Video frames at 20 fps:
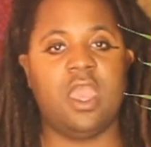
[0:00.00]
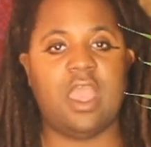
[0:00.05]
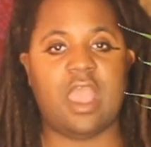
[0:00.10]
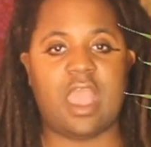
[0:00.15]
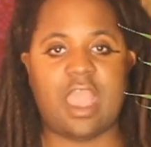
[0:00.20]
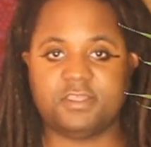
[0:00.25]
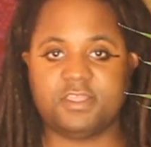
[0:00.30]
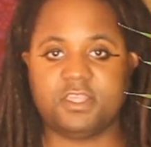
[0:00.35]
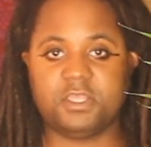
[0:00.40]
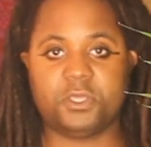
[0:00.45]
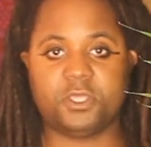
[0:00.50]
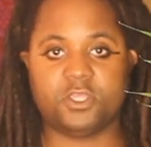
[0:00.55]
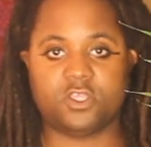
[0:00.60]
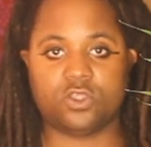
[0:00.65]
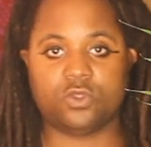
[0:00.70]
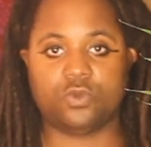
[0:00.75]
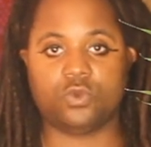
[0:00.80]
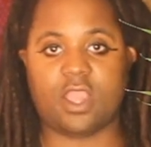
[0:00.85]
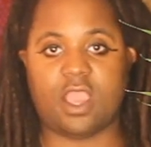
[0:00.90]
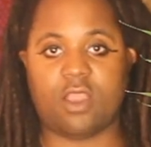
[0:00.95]
I think
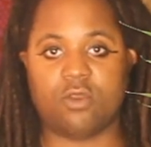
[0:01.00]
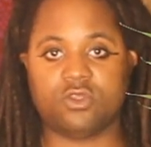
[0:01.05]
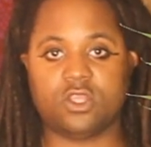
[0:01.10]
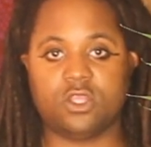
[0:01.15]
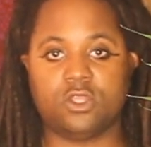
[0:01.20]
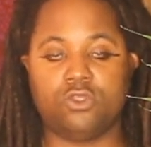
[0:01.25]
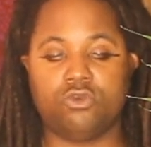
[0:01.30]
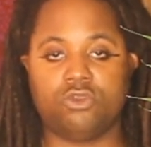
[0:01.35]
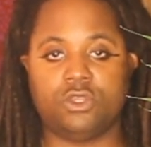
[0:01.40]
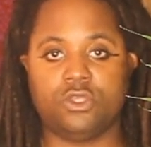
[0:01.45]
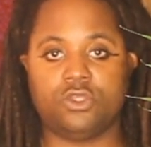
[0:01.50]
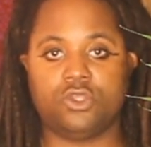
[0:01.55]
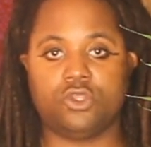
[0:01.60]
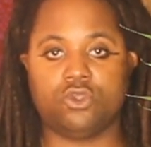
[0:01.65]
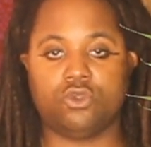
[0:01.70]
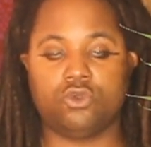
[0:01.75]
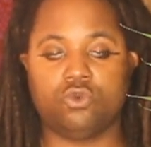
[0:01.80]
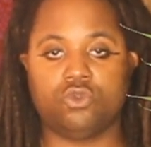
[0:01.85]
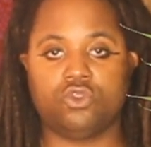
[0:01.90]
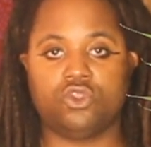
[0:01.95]
this is what I was alluding
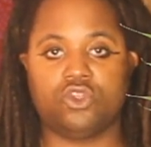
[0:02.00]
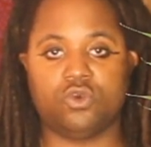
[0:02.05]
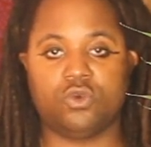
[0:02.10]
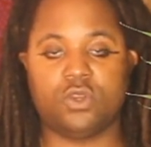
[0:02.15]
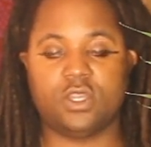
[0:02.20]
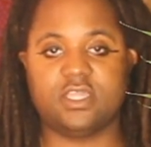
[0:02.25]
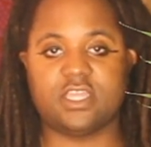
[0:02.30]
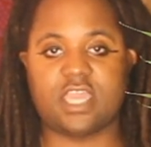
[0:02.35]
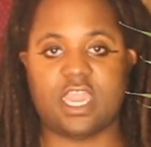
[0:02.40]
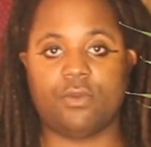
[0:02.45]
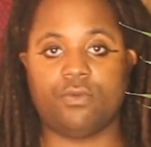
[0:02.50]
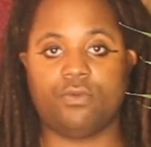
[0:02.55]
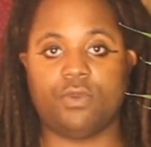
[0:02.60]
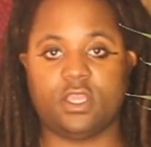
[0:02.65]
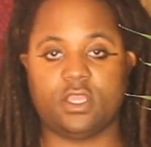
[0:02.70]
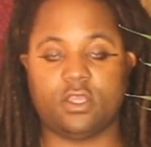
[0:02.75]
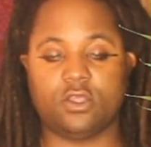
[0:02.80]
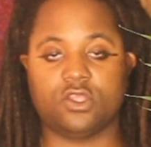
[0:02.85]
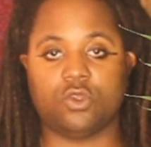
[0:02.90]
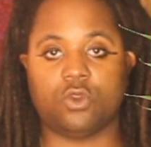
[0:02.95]
to during that
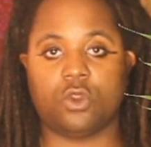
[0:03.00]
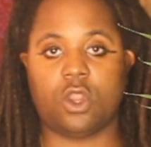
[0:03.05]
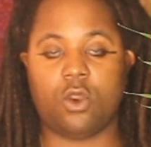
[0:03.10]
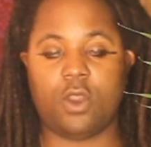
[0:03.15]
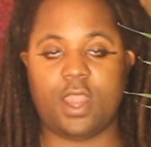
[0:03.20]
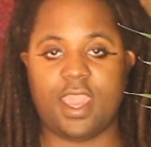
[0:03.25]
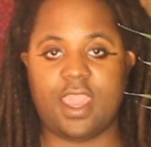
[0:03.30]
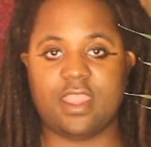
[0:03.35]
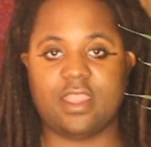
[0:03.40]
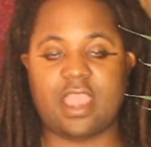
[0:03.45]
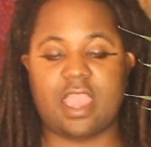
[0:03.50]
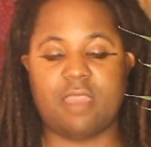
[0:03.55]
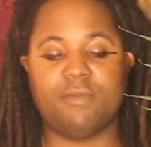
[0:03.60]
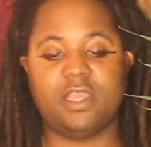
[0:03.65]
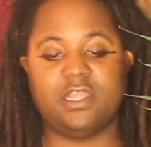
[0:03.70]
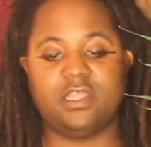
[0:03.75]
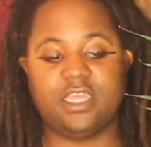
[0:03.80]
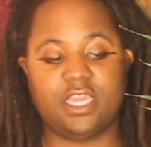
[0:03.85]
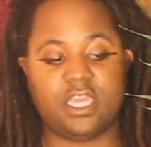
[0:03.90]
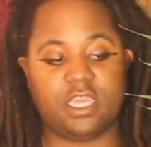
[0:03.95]
reading. So go ahead, I
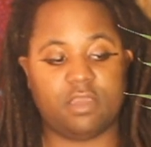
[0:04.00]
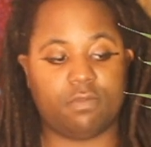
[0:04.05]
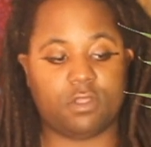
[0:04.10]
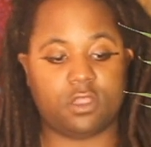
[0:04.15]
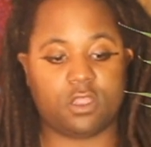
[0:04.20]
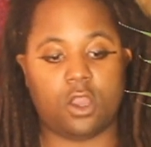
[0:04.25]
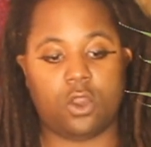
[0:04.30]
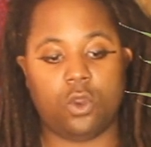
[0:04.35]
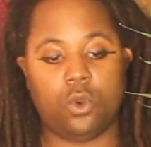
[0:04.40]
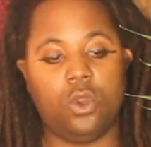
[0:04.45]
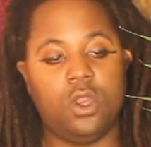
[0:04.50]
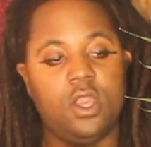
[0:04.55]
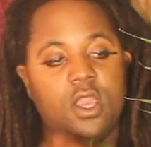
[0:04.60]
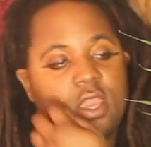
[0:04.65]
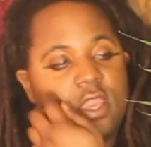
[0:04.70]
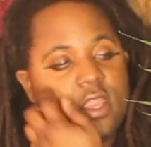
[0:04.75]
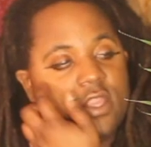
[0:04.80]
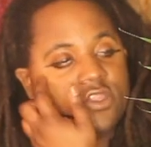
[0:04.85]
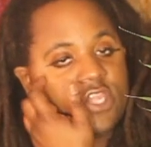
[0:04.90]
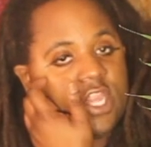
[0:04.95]
may link it below.
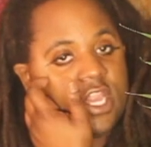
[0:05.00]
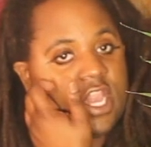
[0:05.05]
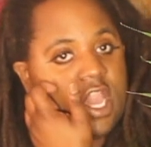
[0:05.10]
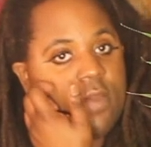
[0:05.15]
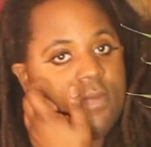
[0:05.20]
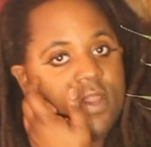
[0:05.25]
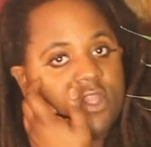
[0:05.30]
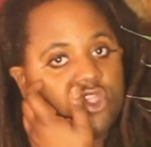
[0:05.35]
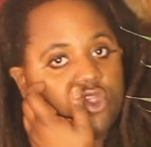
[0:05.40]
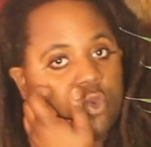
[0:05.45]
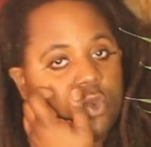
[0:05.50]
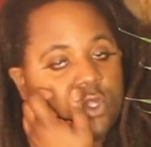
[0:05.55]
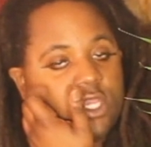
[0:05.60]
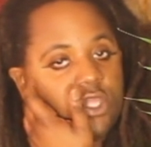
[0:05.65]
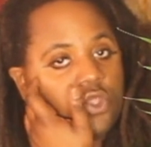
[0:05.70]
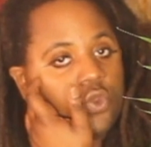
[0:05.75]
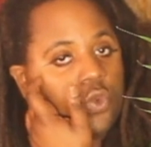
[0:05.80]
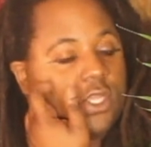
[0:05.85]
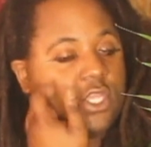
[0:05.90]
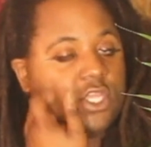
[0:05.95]
Check out my
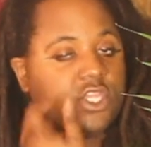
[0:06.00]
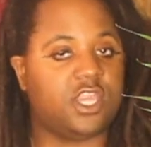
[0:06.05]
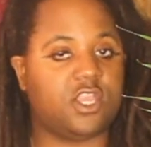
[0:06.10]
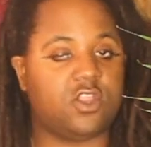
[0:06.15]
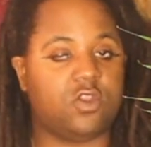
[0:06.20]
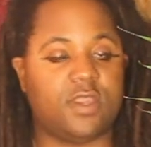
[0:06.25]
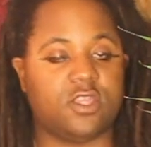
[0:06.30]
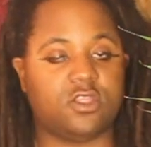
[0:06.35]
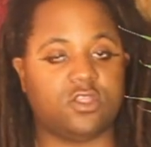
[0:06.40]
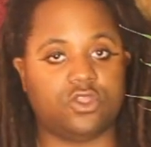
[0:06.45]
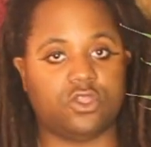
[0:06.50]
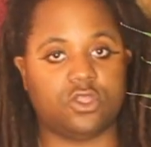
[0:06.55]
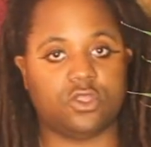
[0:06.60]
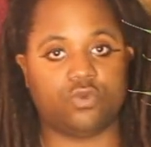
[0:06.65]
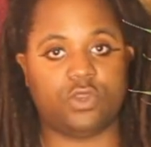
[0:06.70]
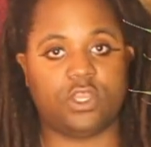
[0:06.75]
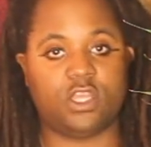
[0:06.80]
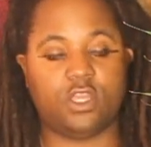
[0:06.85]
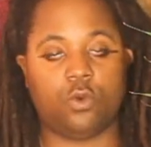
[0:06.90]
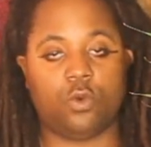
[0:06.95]
twenty twenty channel messages
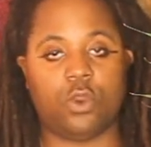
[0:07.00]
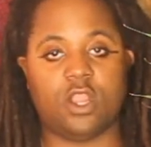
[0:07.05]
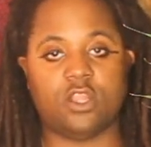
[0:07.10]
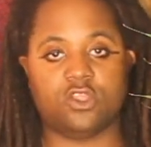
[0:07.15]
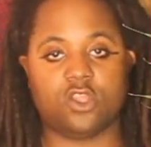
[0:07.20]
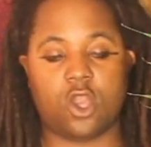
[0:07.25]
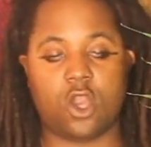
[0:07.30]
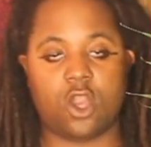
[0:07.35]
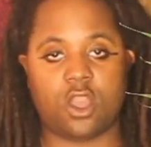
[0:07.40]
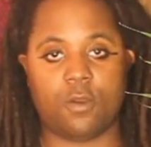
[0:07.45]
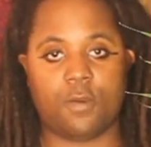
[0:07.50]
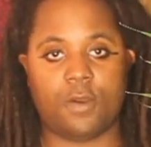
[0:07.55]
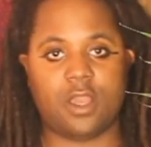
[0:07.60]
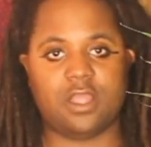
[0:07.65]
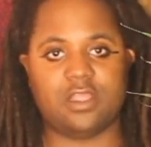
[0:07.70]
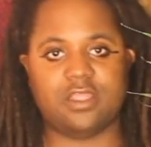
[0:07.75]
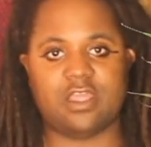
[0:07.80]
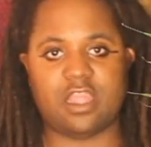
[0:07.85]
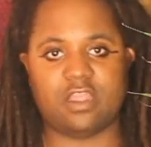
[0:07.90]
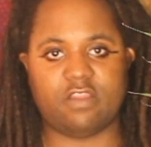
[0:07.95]
reading where I talk
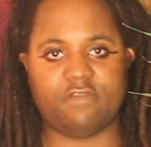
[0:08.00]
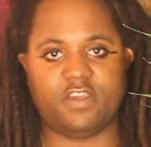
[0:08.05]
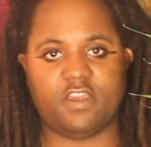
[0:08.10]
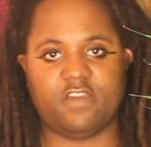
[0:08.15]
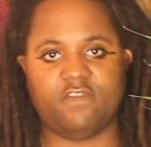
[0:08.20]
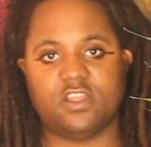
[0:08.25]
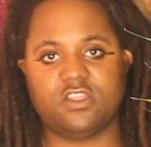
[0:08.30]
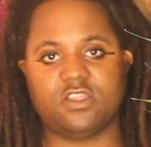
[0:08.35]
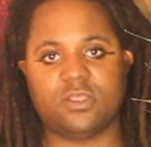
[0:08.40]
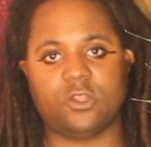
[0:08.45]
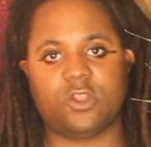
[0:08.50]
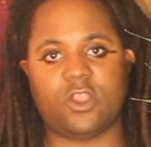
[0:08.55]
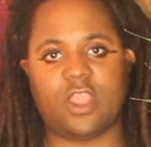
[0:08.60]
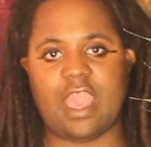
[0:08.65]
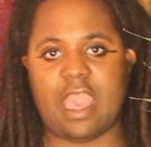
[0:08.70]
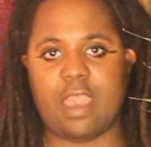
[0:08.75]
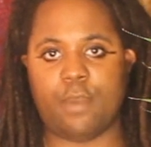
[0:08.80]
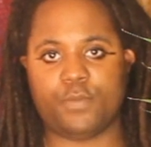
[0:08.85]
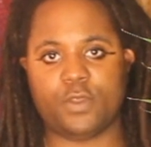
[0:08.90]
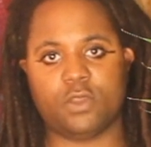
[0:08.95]
about a lot of the events that are
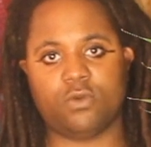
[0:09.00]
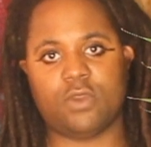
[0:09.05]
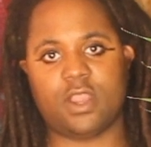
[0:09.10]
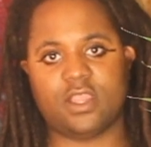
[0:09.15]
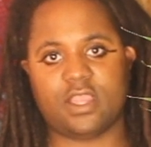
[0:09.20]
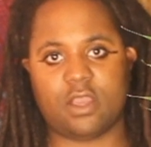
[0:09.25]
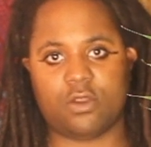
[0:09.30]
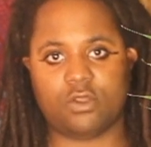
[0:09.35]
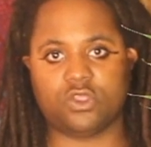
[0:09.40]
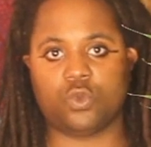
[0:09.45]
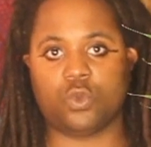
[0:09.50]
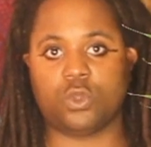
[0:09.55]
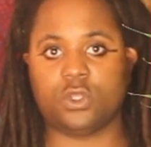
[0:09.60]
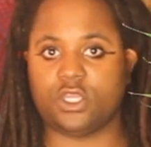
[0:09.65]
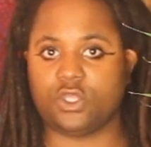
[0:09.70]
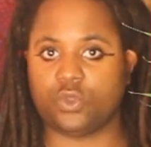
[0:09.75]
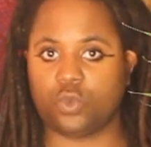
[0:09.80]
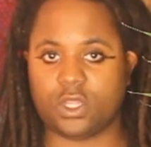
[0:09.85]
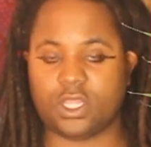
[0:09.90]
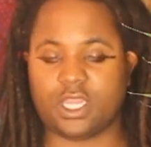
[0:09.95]
happening right now in twenty
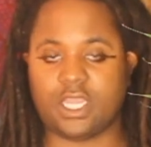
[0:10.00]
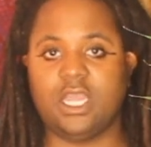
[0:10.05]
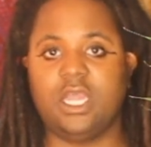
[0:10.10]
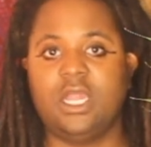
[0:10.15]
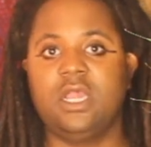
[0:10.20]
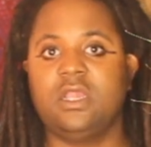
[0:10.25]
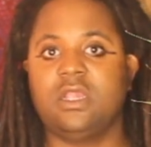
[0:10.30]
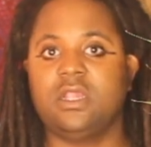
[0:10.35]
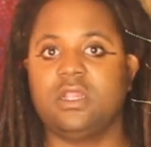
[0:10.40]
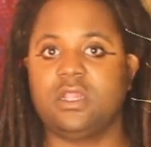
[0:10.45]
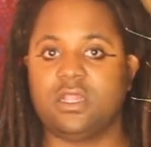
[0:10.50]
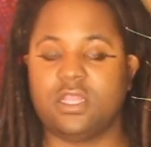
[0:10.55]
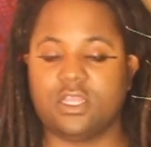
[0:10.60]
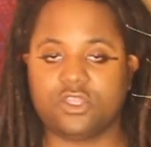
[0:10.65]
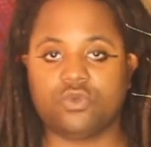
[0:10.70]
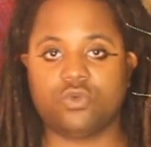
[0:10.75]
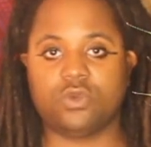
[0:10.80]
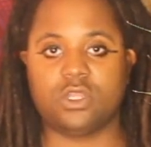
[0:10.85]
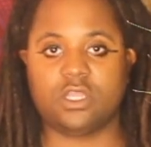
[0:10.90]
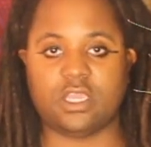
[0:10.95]
twenty.
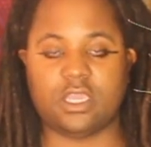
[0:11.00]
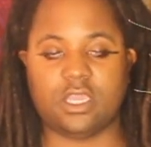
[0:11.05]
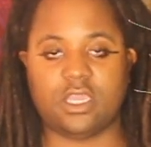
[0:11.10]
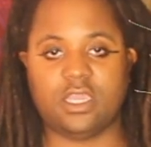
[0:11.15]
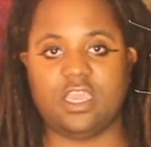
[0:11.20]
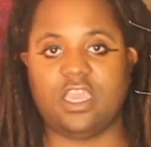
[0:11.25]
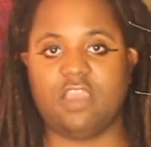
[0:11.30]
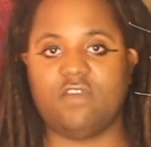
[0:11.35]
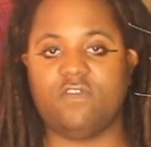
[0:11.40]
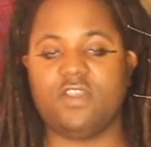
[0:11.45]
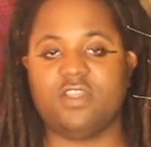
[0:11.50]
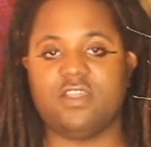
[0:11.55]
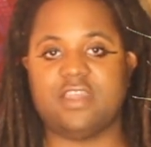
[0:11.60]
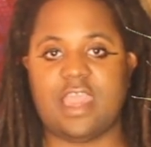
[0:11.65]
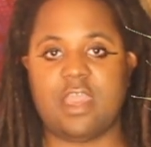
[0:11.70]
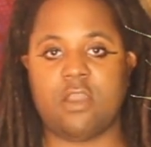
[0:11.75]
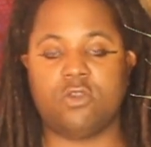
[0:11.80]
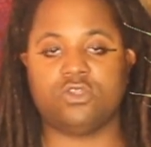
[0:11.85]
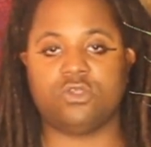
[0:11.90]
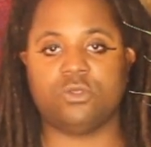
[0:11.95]
Literally, even
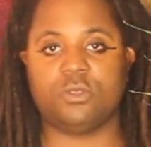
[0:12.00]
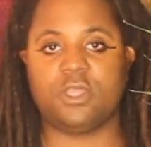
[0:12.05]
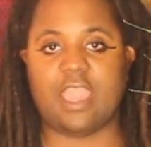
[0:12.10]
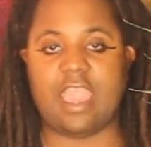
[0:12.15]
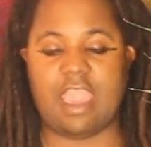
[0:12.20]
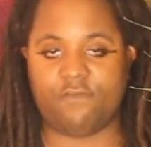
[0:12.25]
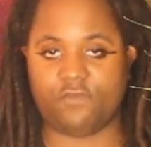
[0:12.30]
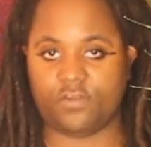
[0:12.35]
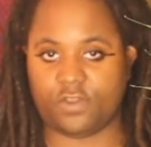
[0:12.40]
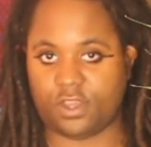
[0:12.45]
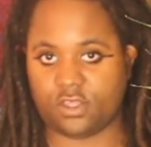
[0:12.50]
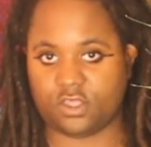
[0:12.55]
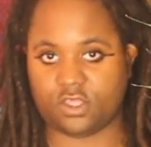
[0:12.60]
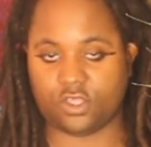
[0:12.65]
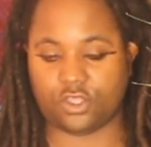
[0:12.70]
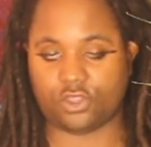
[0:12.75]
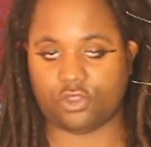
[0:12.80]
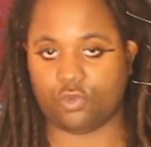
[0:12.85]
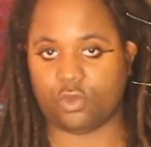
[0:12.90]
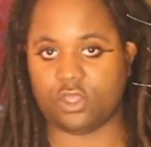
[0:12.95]
down to the Africa
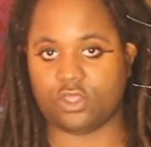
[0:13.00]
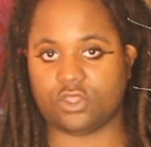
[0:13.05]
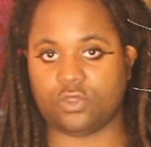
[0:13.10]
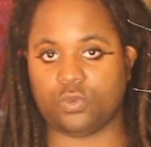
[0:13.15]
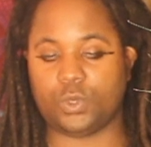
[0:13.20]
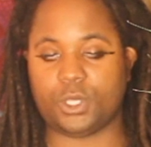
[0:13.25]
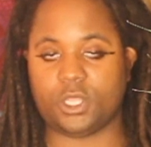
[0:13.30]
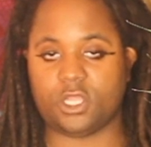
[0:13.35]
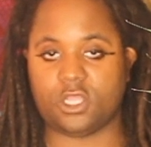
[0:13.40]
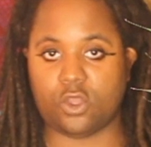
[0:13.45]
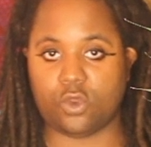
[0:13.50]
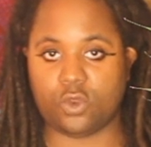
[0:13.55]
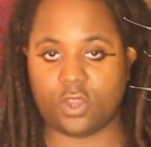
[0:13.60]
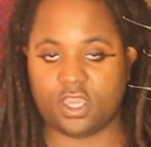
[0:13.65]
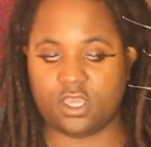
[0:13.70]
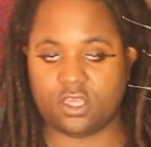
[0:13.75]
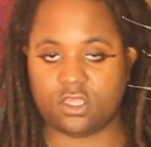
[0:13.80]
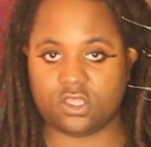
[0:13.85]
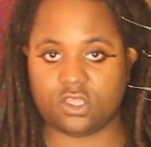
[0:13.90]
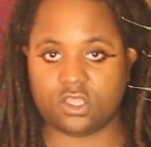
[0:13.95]
situation with the
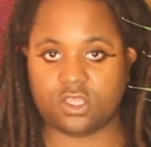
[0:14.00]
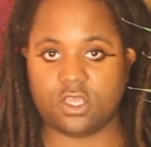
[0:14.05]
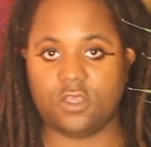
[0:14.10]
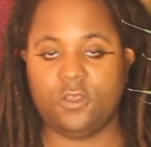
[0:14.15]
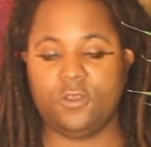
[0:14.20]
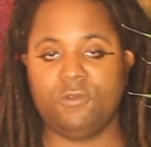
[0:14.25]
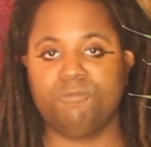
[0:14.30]
locust.